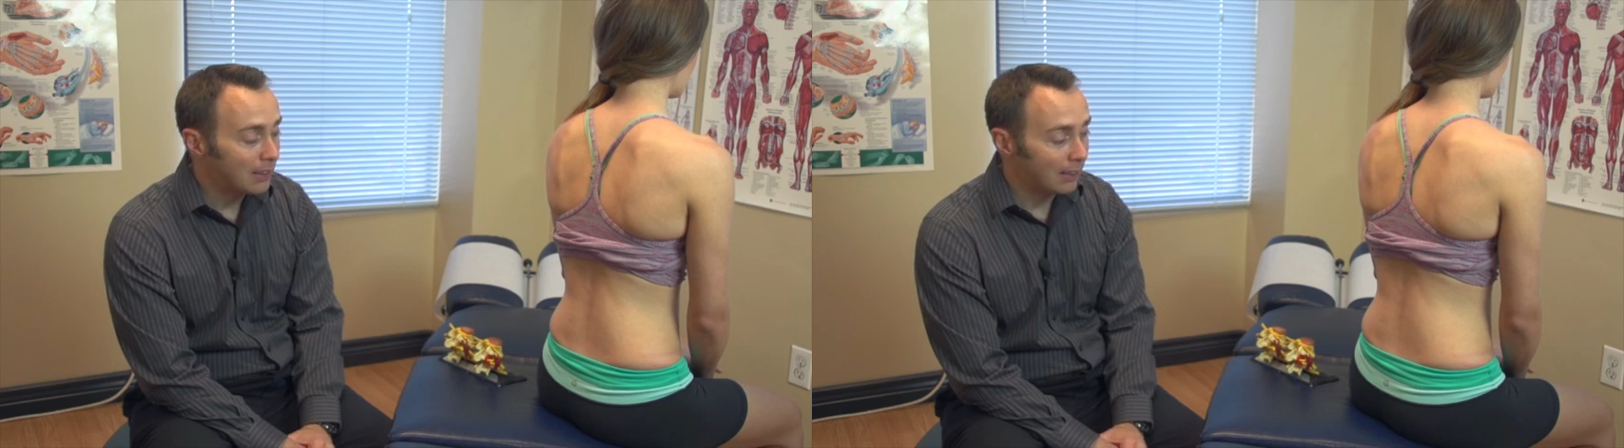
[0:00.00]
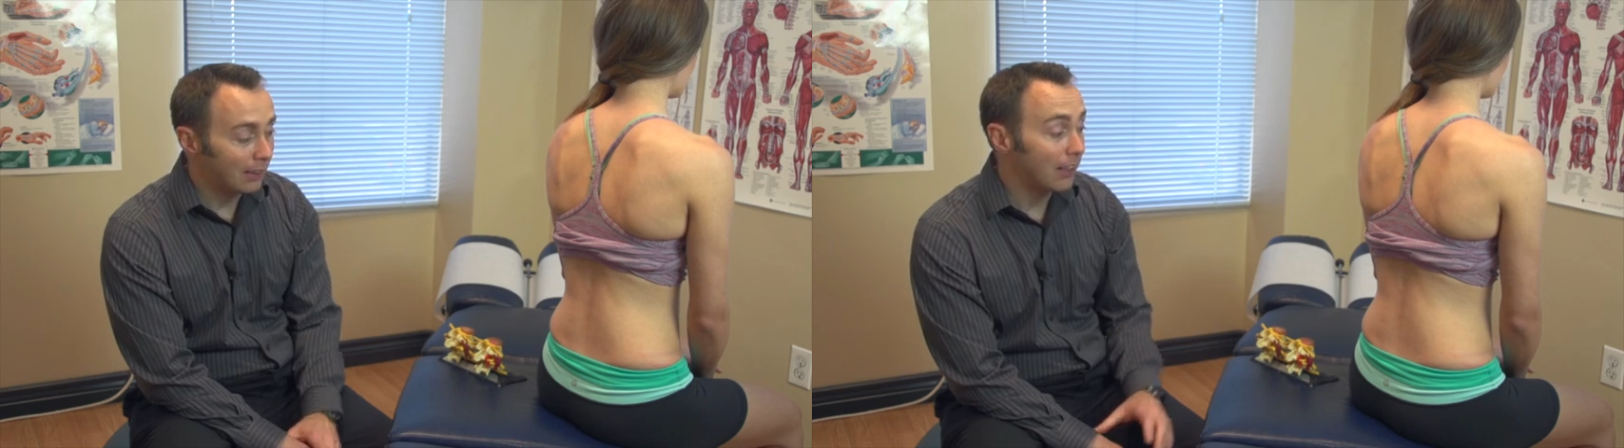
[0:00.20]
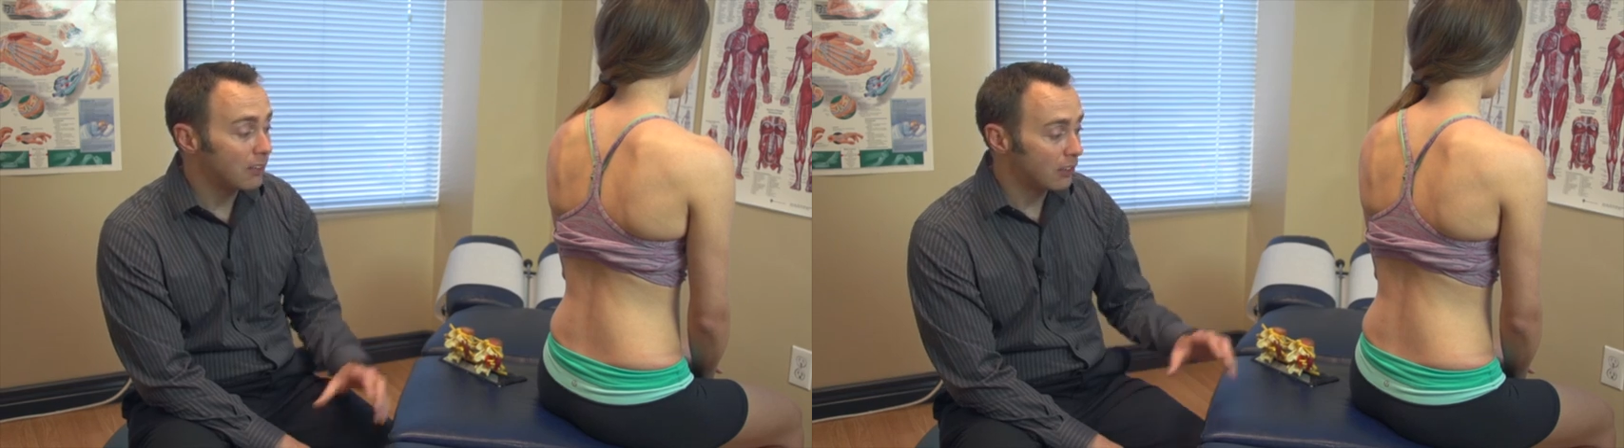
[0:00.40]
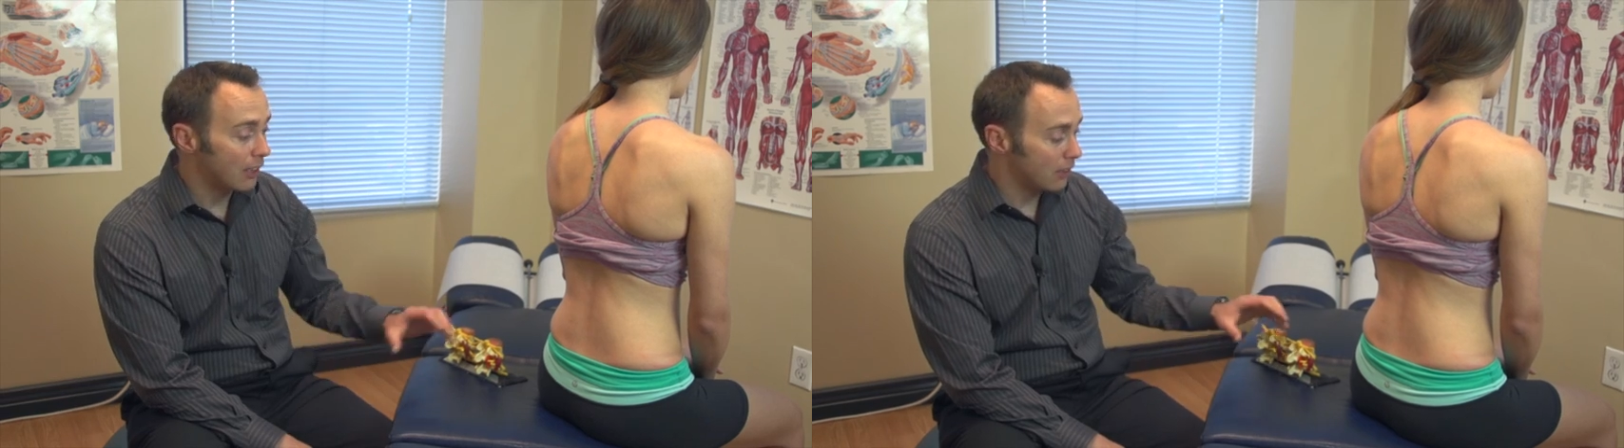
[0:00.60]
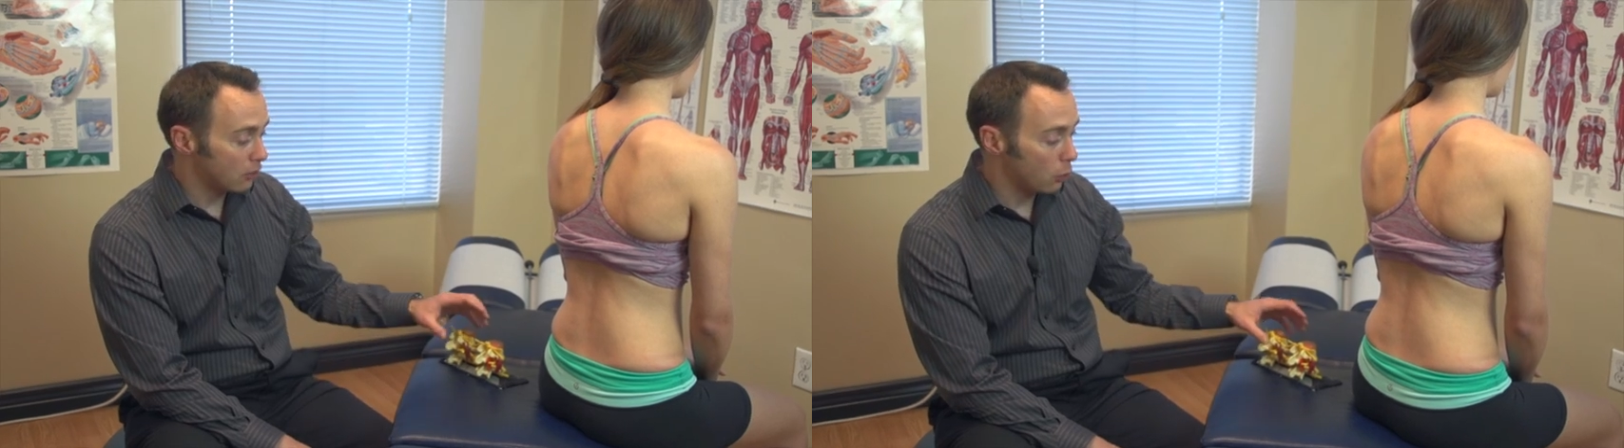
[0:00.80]
Like I
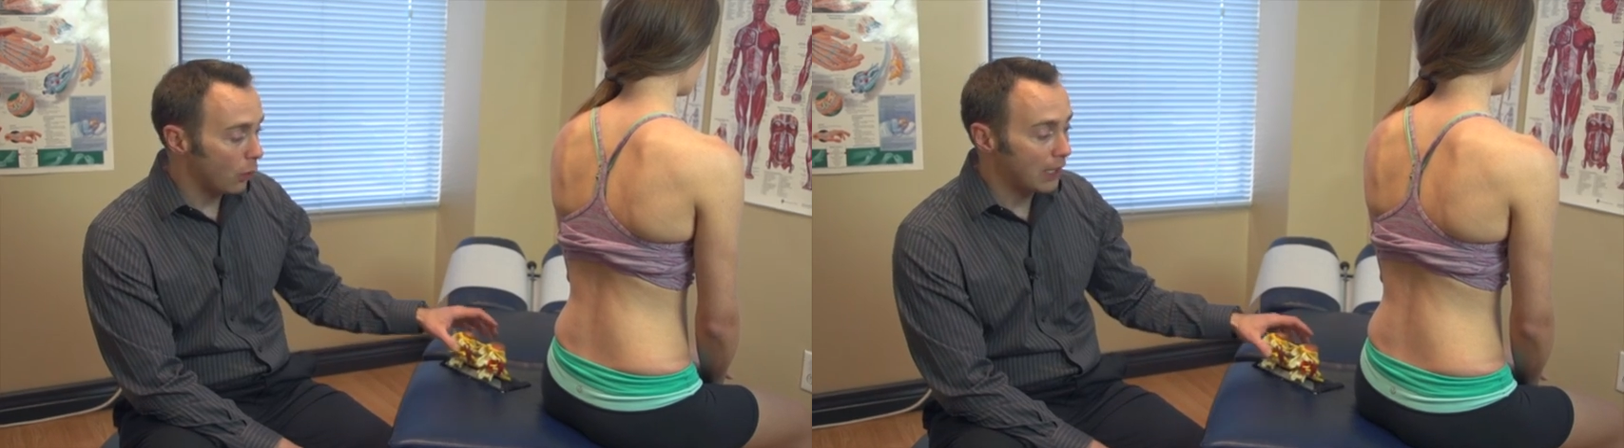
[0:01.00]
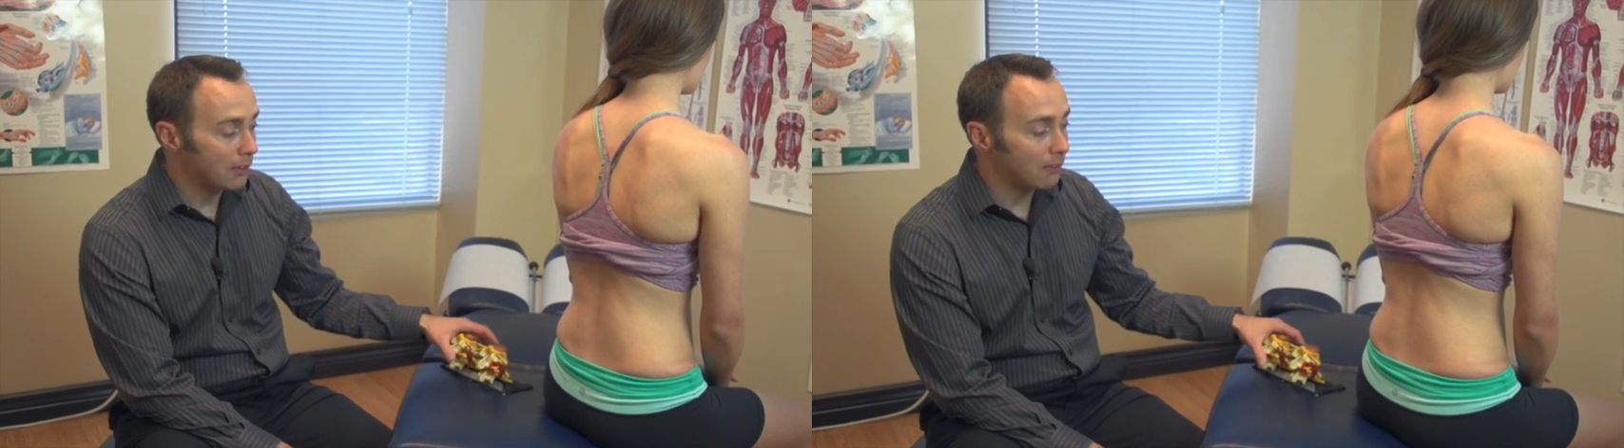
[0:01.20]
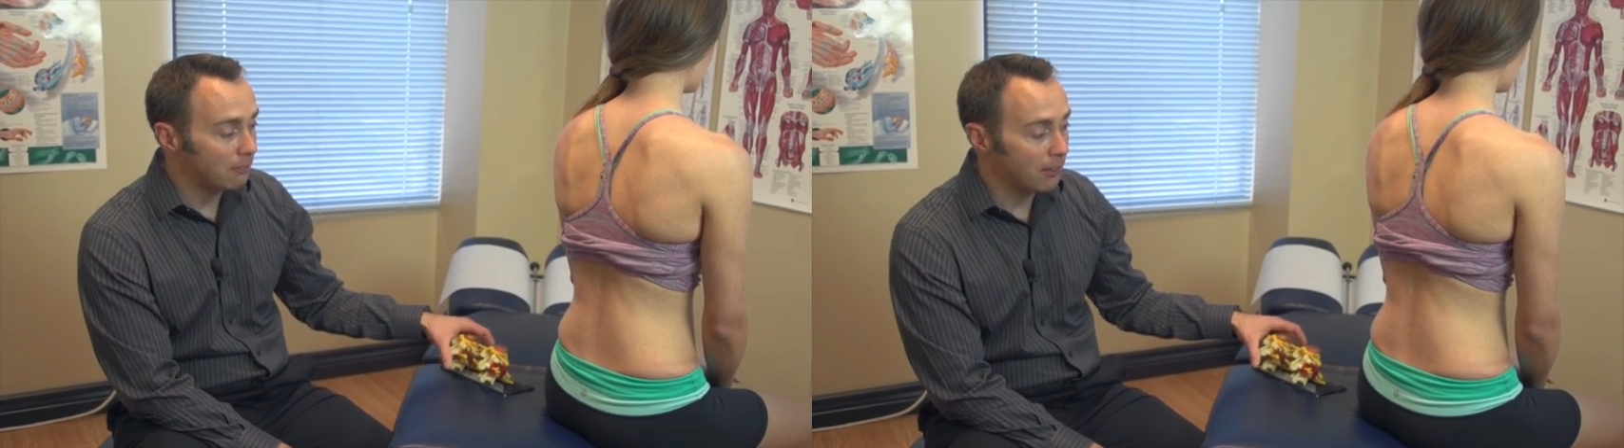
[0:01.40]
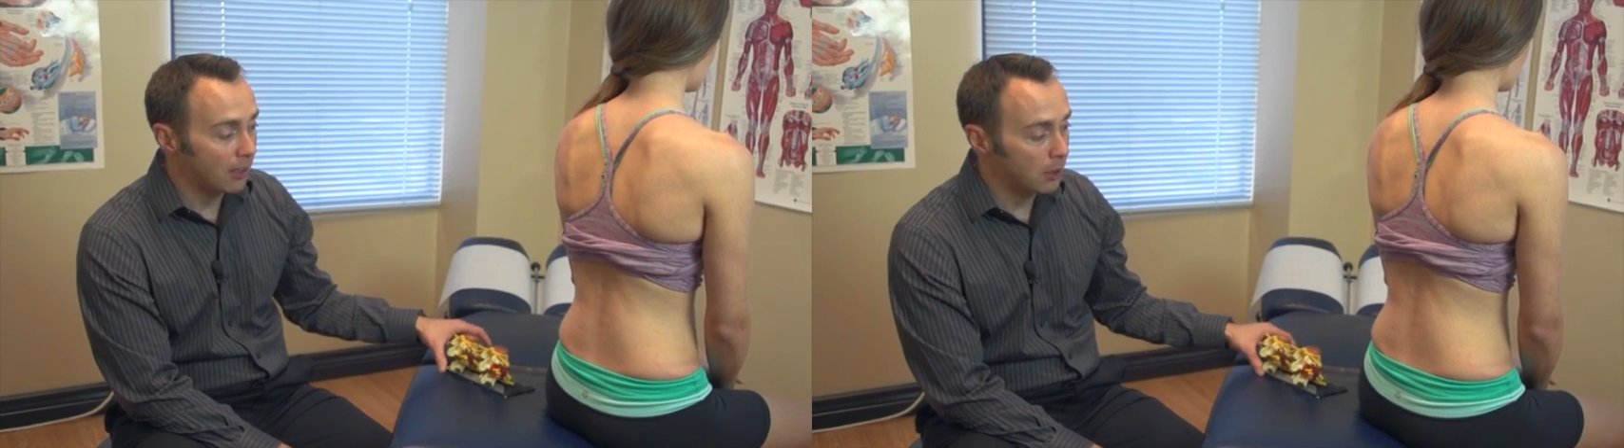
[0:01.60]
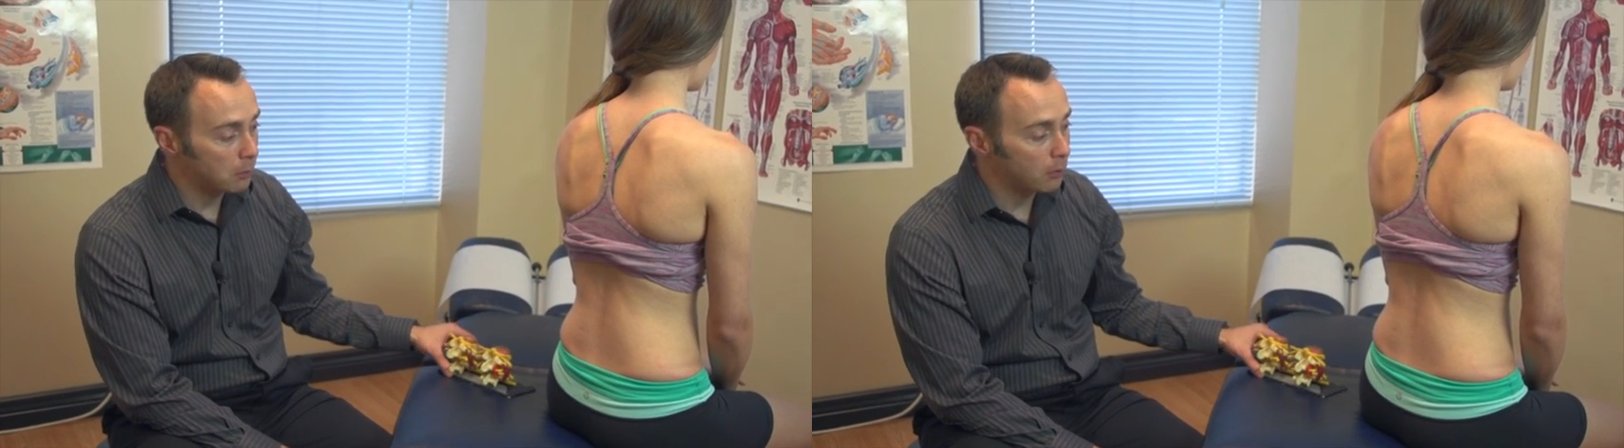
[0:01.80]
said, it's quite
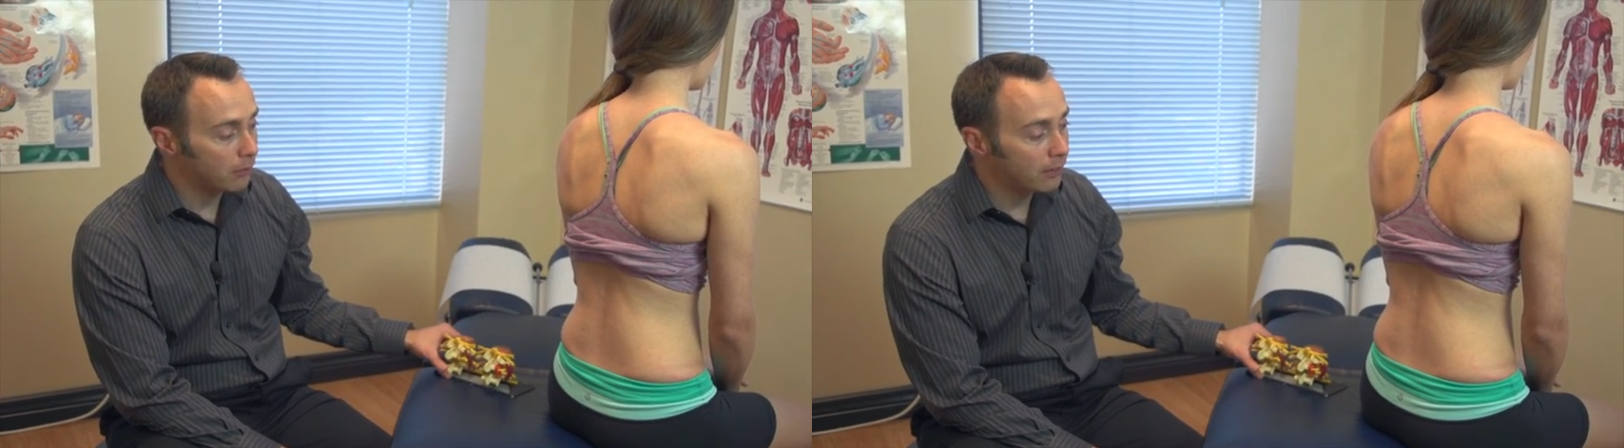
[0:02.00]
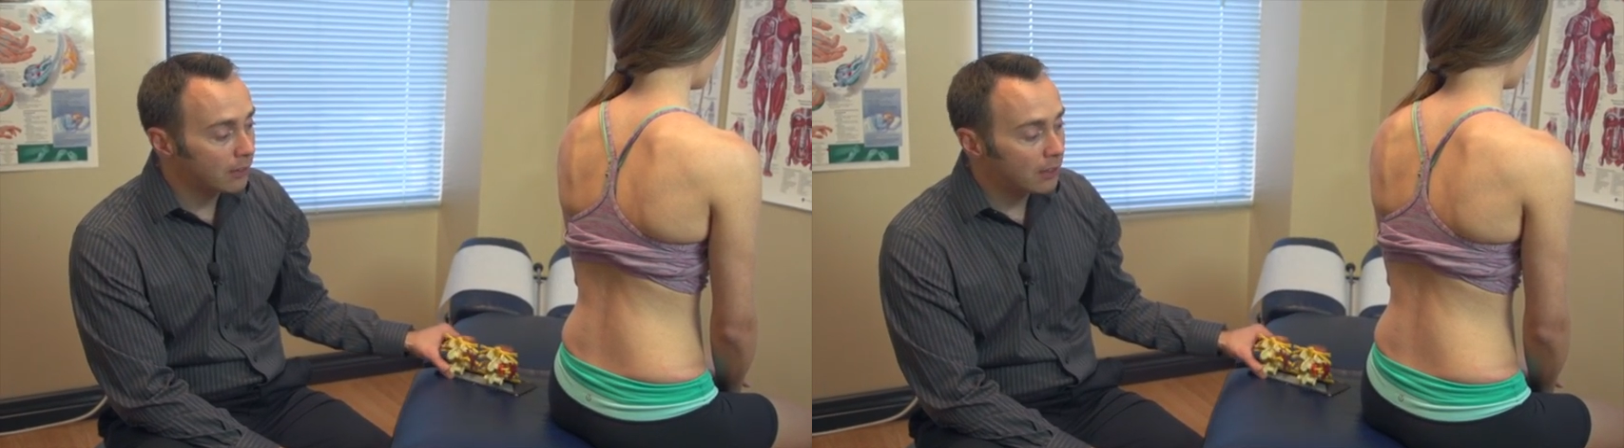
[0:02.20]
variable.